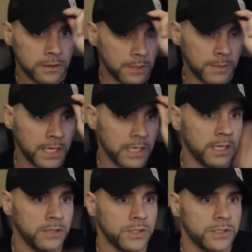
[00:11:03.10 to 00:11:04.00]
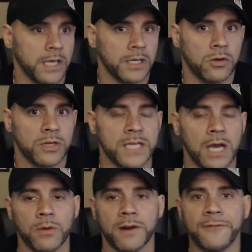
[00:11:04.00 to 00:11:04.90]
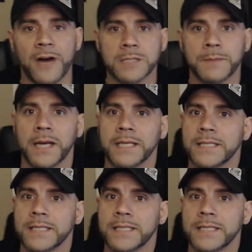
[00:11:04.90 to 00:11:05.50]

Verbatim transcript: I mean, and he just like you can tell when a fox body's